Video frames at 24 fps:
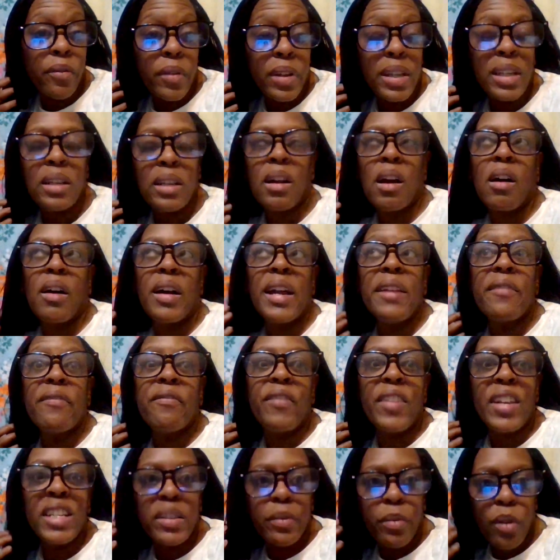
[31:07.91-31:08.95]
it's called
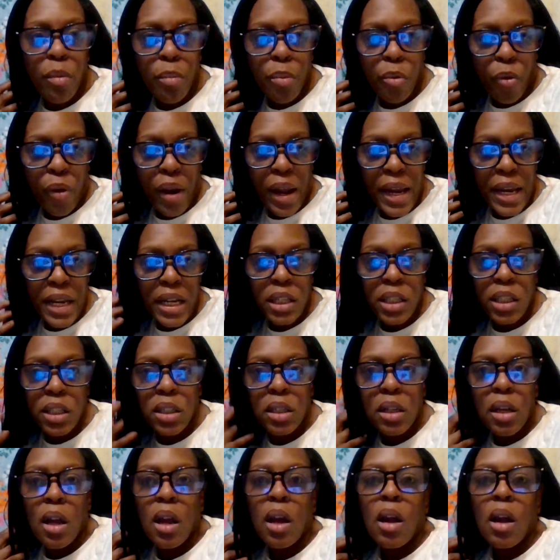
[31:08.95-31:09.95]
invisible braids